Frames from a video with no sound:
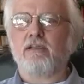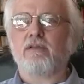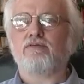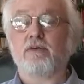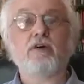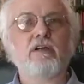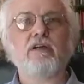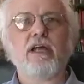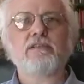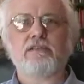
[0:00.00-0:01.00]
And we
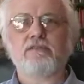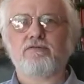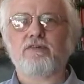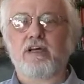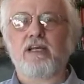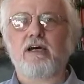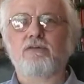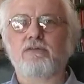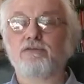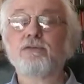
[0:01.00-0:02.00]
want to actually find
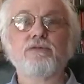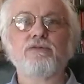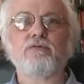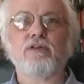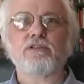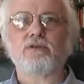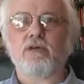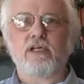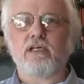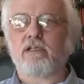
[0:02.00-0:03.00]
out the truth of what's
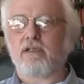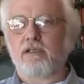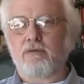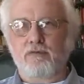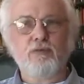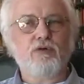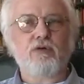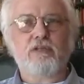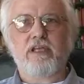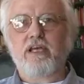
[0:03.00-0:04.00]
going on and then
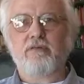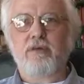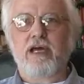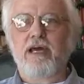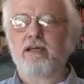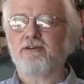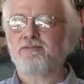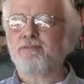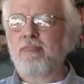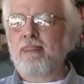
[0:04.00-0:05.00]
report that back.
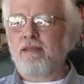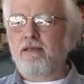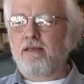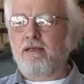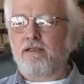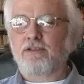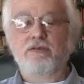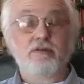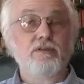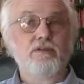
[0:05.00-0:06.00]

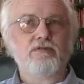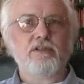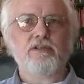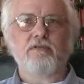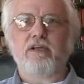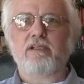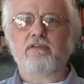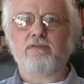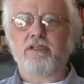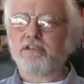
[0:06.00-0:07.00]
So there was a
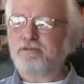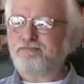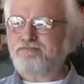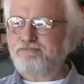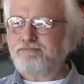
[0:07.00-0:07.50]
theoretical dimension.